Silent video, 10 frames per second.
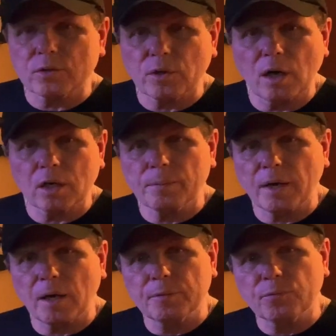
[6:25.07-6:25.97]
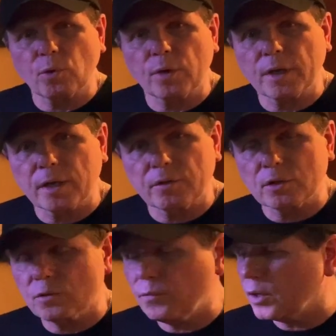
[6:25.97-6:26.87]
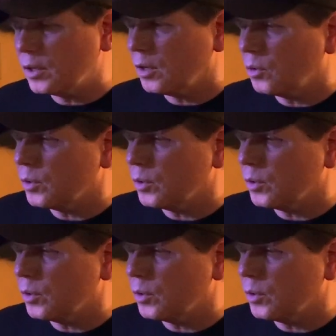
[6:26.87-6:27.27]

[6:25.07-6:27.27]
to talk about before I end this video